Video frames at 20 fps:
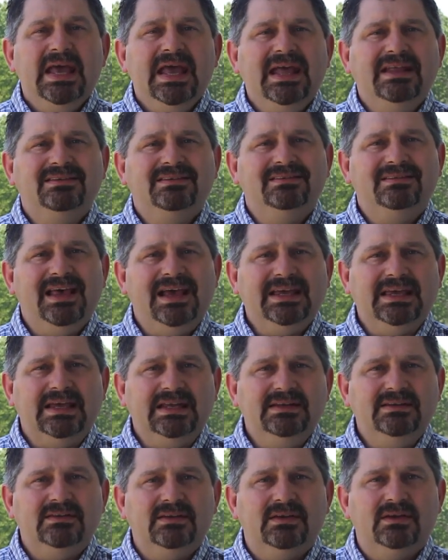And
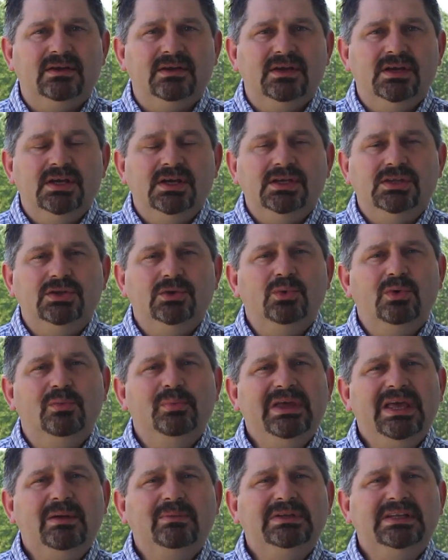second, you will
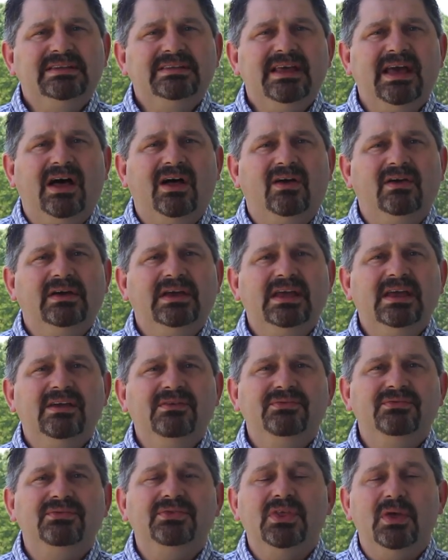be able to tell
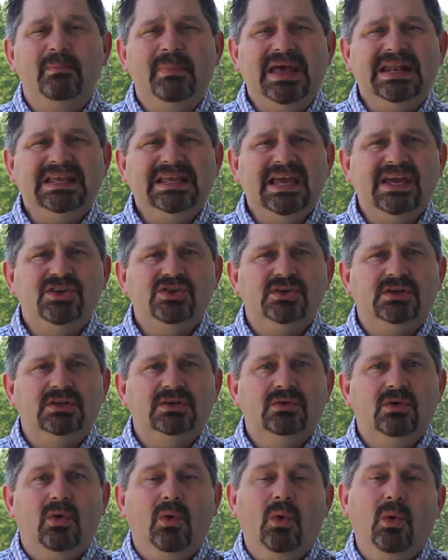if the
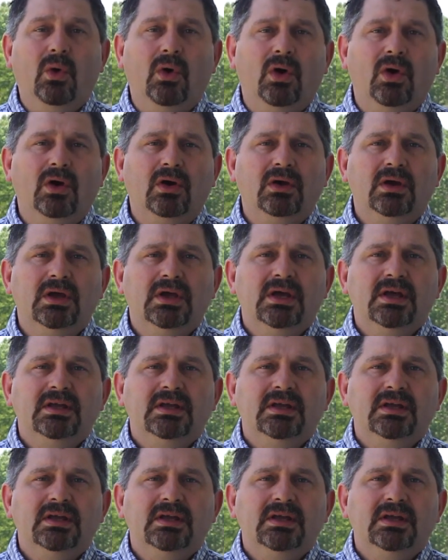medication or